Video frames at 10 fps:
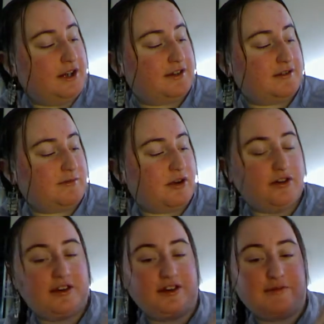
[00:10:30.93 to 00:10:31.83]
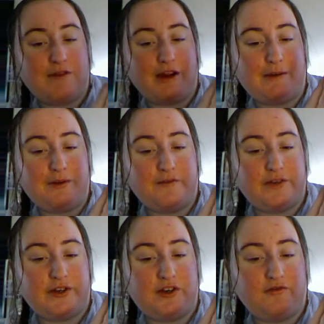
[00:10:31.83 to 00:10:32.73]
and tomorrow is my wrap-up
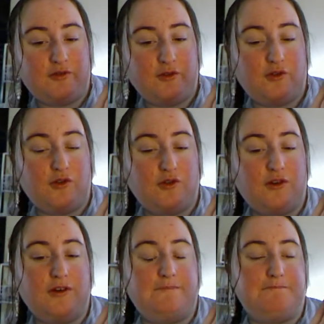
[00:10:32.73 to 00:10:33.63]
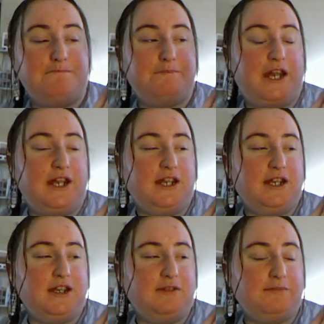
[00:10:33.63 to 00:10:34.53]
video for
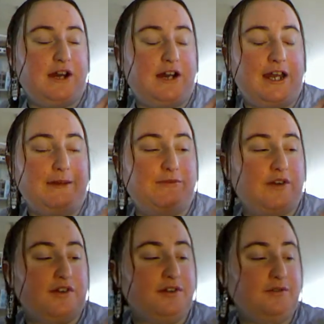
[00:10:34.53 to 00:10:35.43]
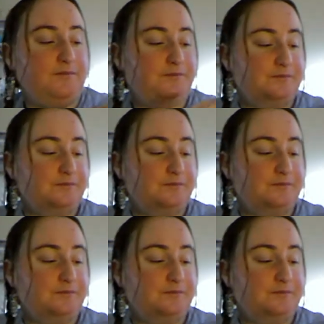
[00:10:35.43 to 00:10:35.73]
April rather.